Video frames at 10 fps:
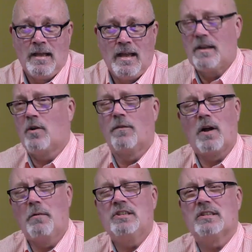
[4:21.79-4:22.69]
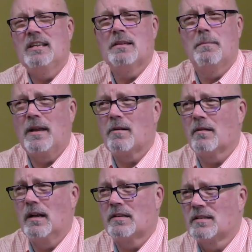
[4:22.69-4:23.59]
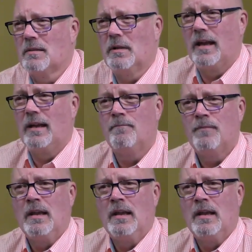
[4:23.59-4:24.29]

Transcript: And then overall, we just need to better assimilate